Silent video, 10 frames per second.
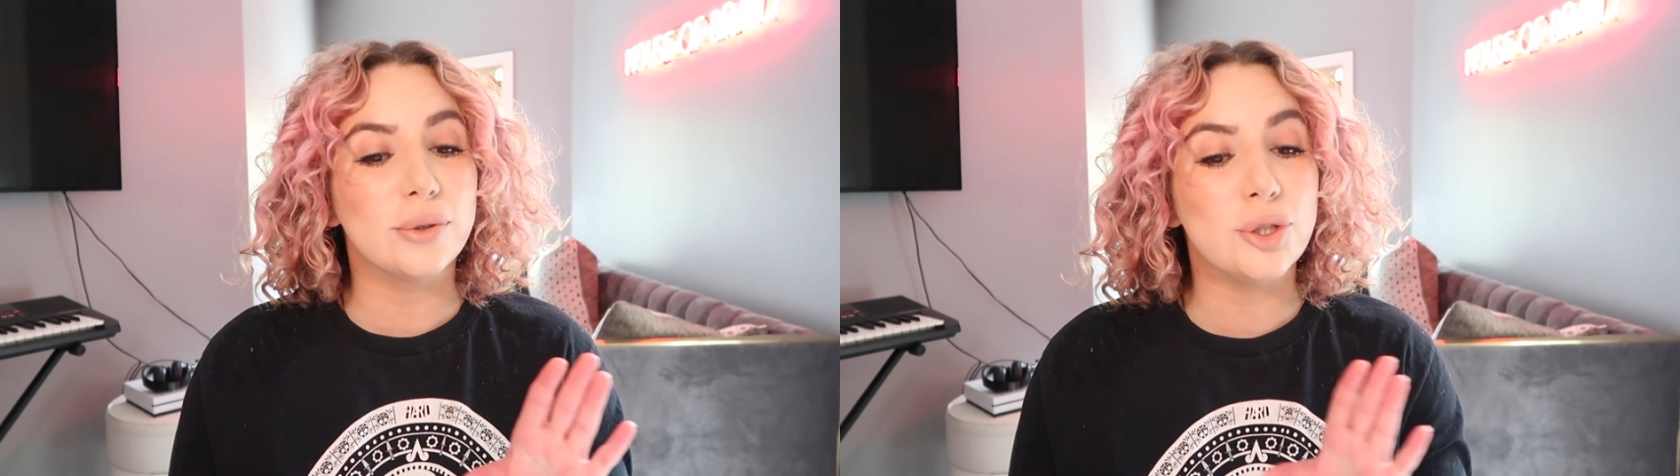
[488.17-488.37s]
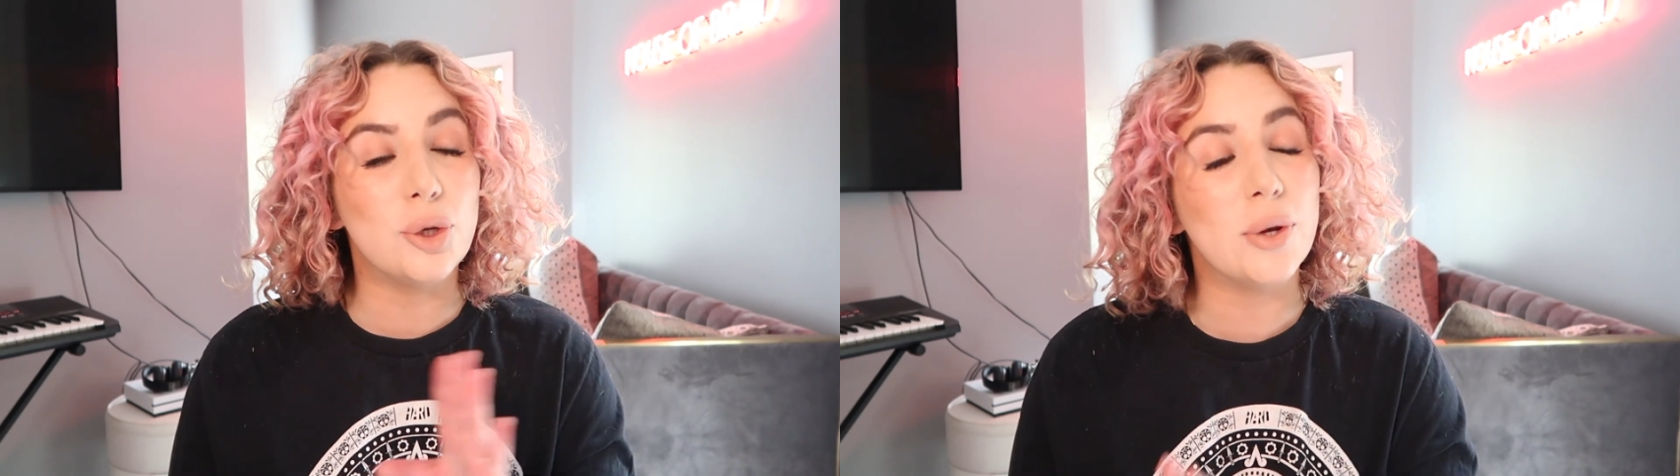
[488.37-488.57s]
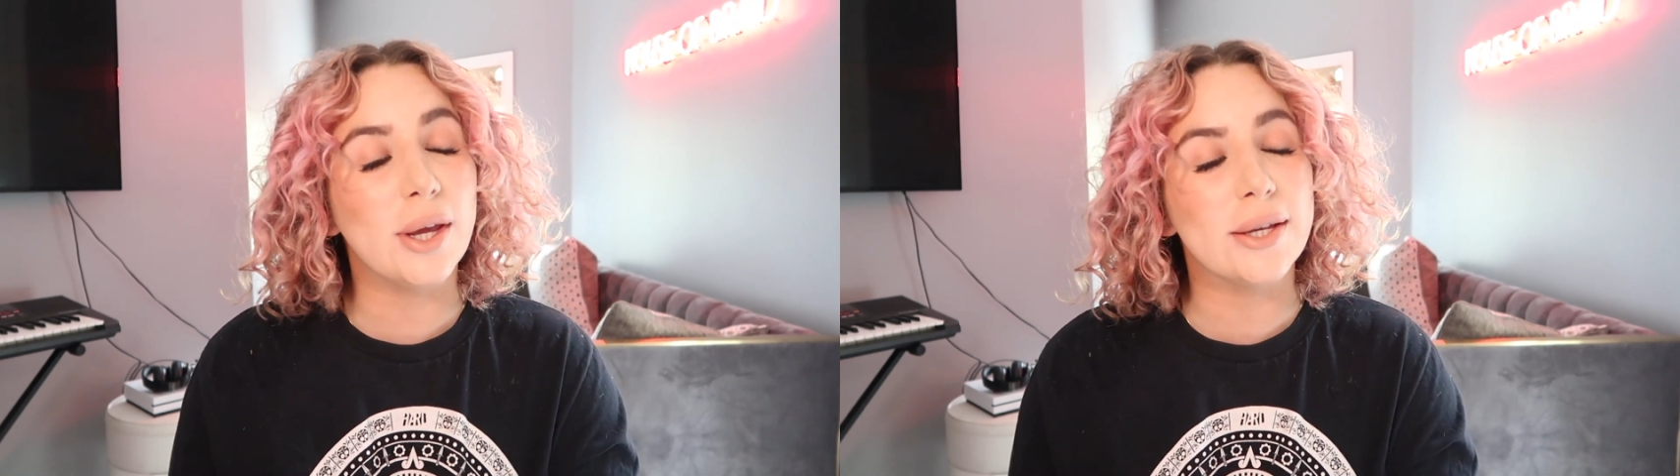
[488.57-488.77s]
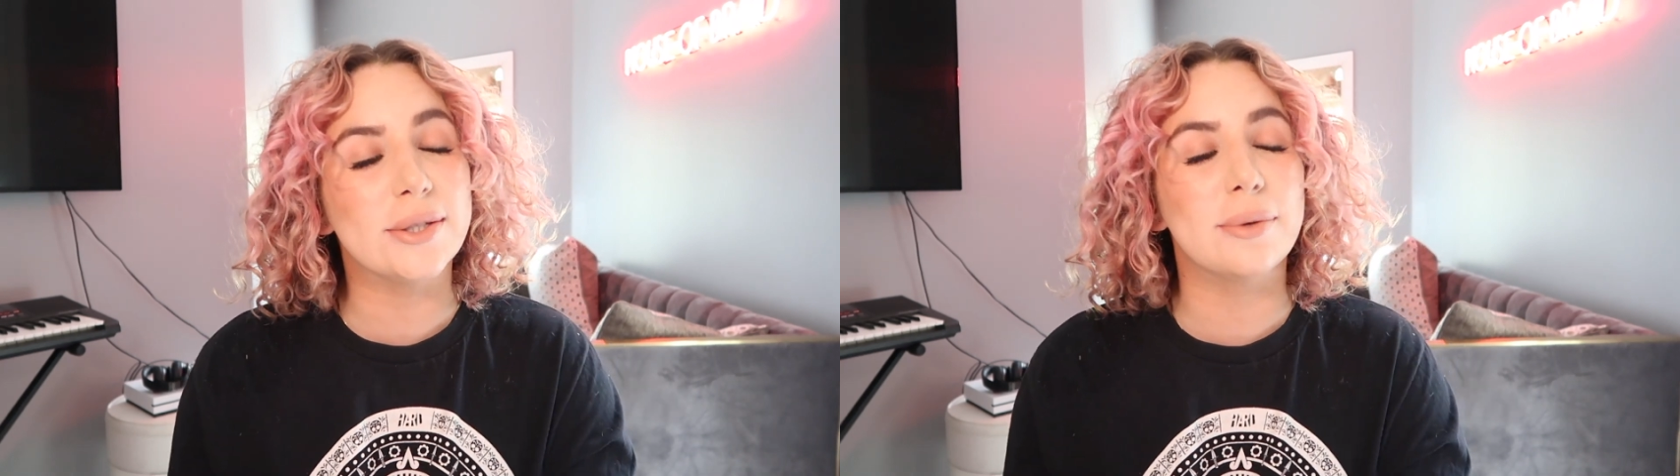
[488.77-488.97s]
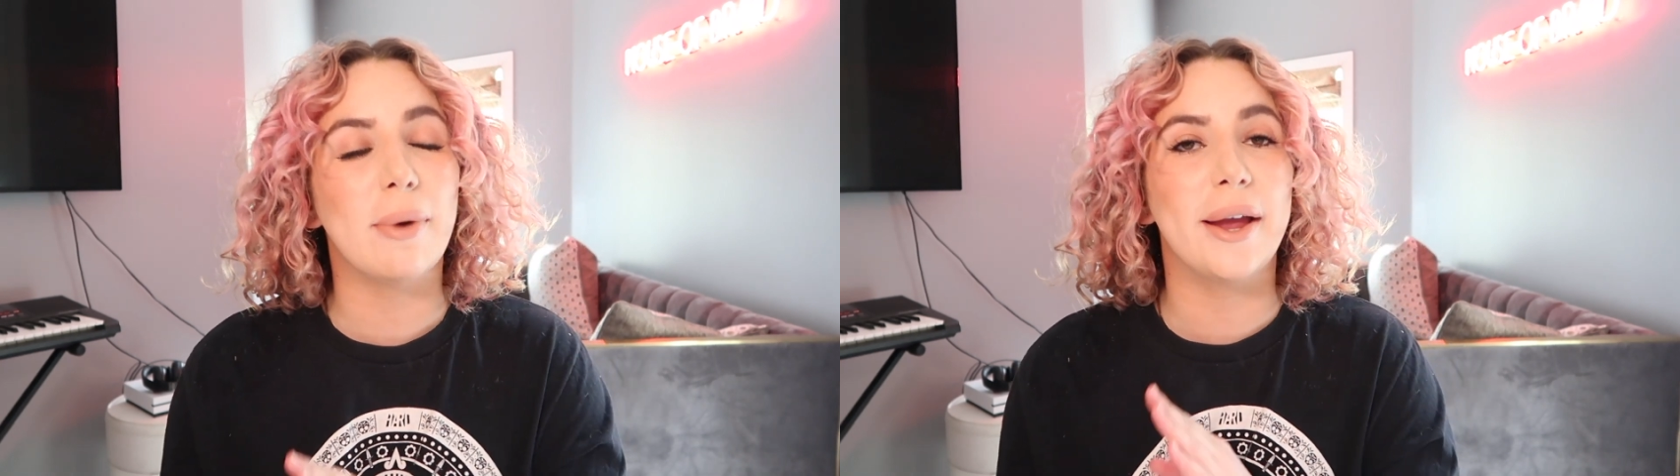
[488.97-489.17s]
tuning
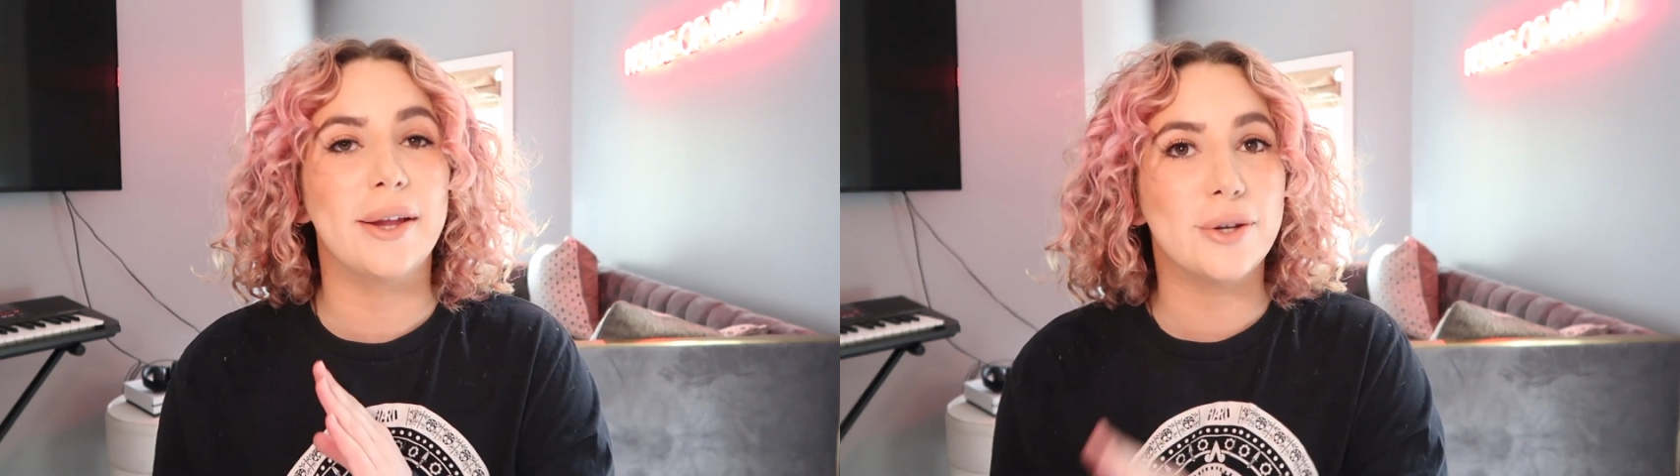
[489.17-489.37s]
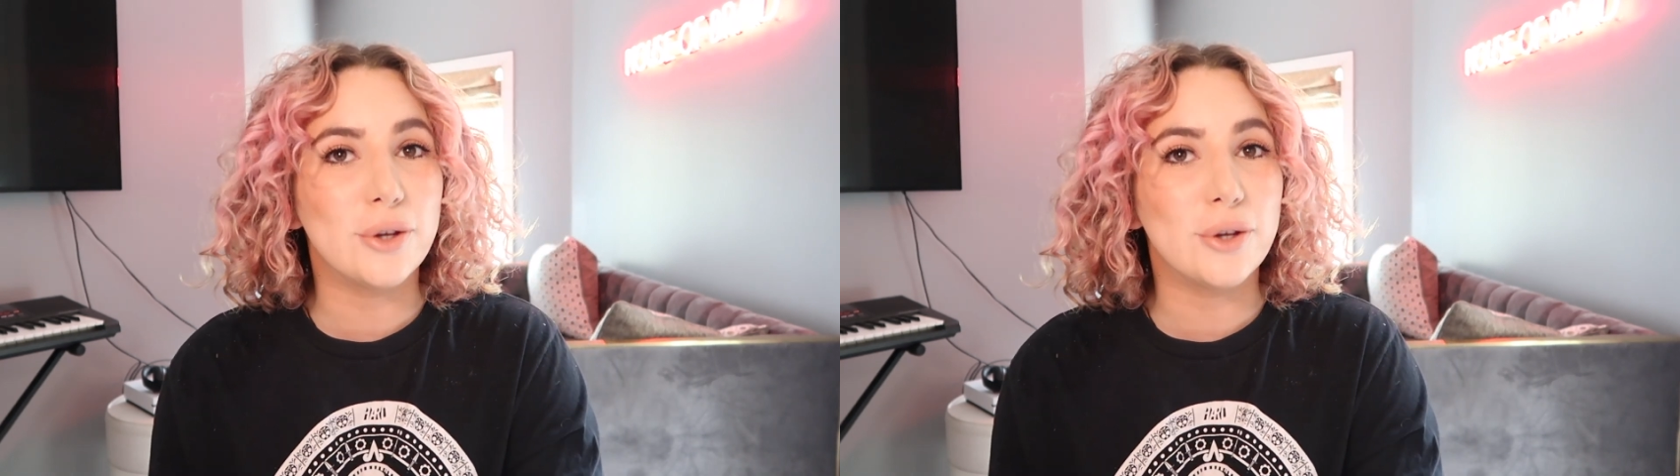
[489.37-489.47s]
into my